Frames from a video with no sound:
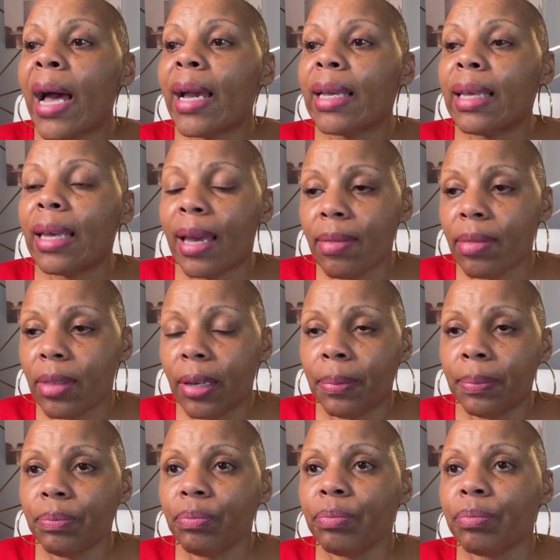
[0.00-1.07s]
I get
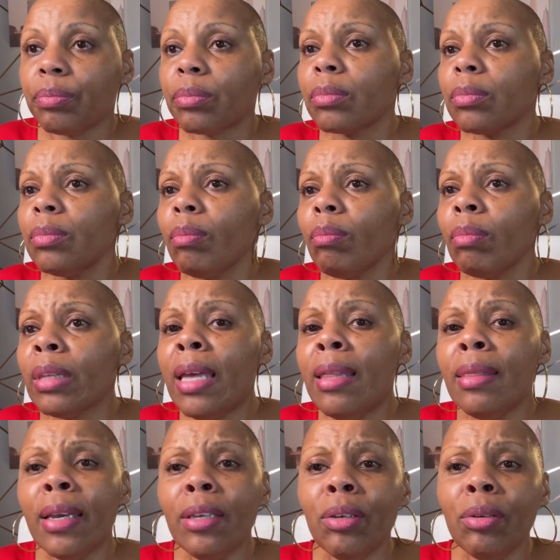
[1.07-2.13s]
them.
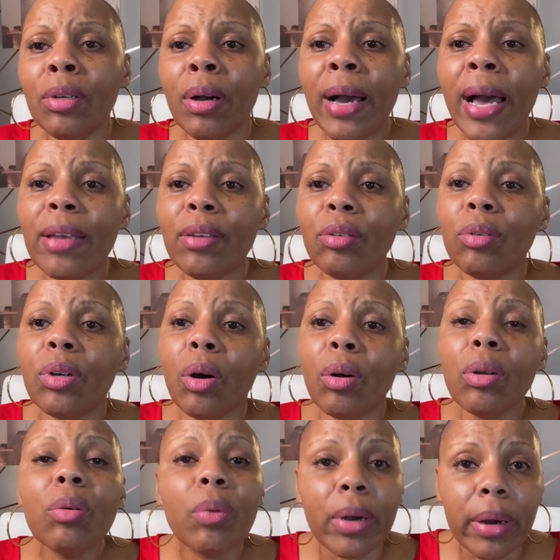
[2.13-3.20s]
And then you know how you go
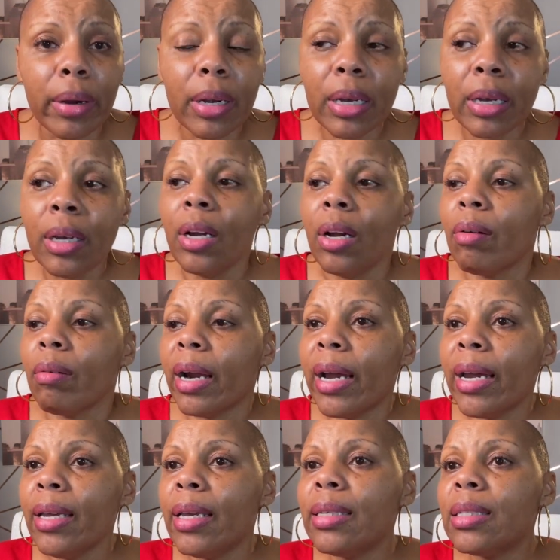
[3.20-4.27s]
to work,
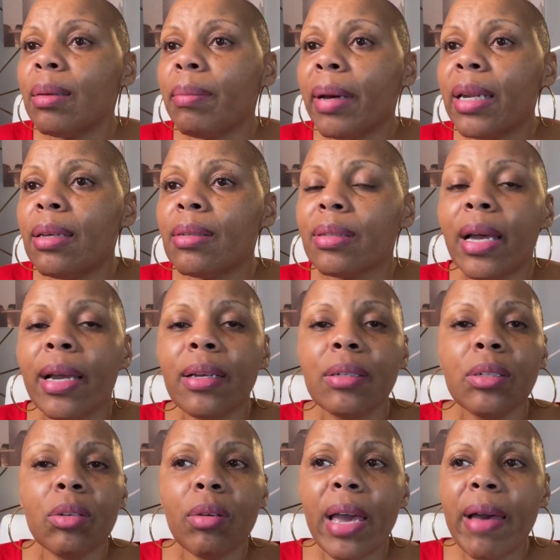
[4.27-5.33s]
right? And somebody's like,
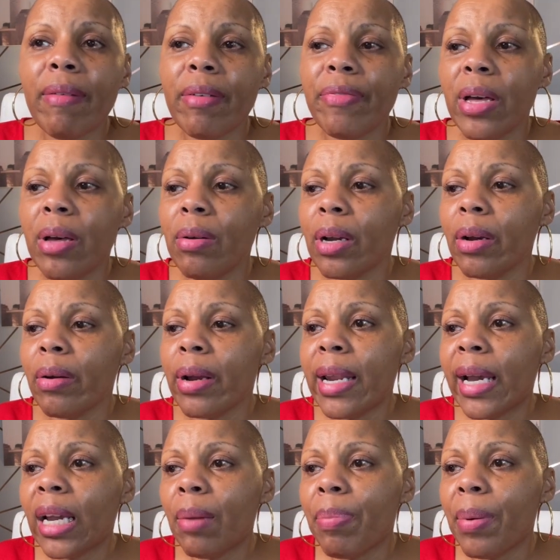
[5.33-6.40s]
do you have a phone card
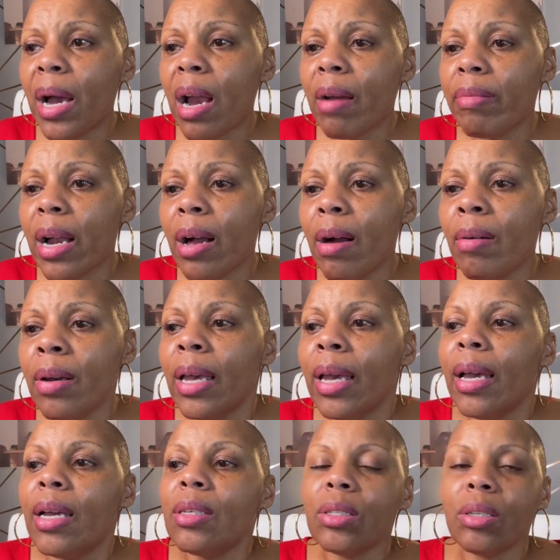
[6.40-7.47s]
I can
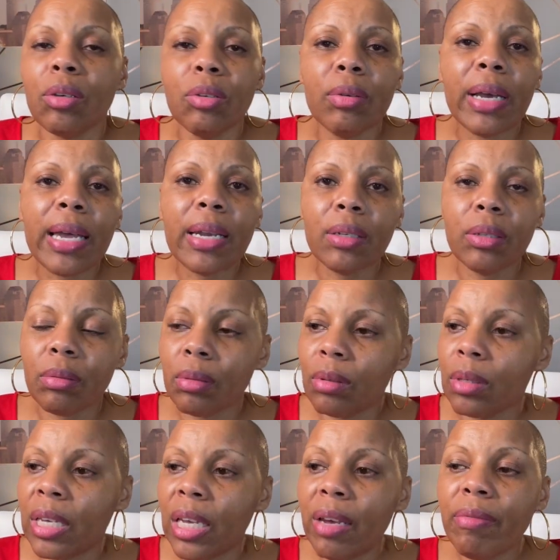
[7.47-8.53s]
borrow? And so you got to
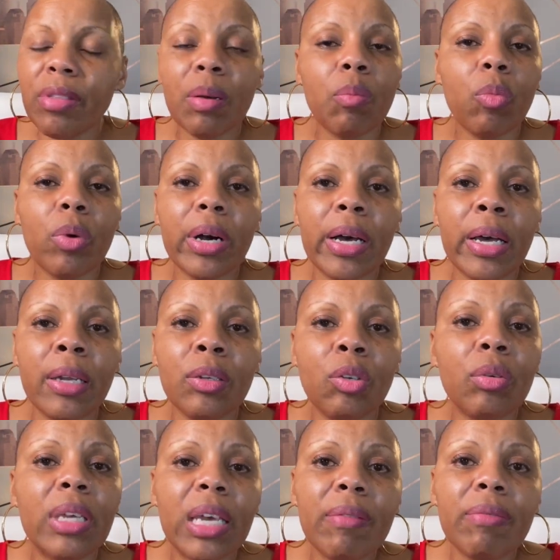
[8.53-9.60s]
give them one. You
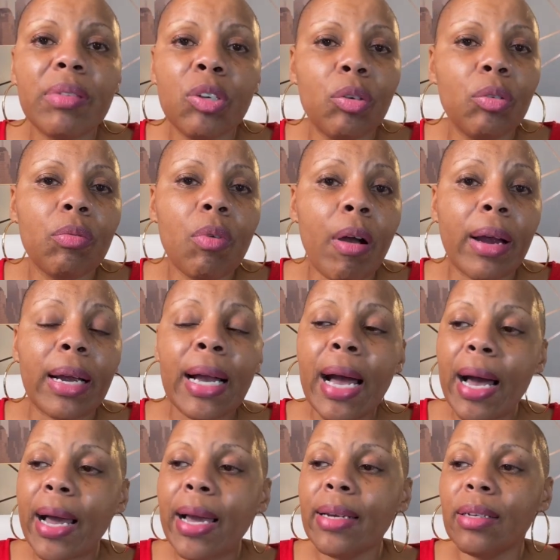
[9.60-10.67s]
give, you are
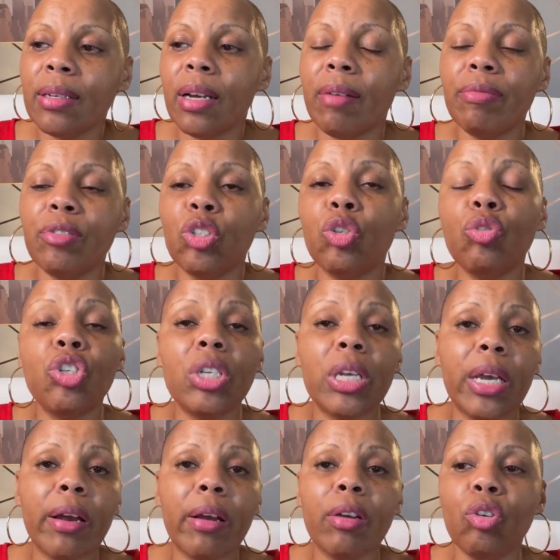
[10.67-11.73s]
kind enough to
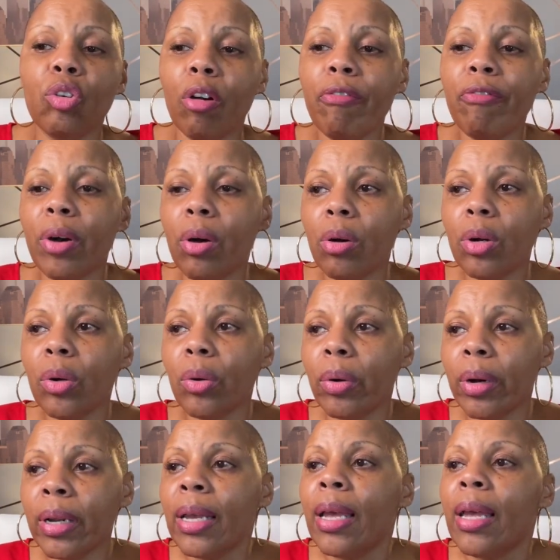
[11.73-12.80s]
share your phone cord.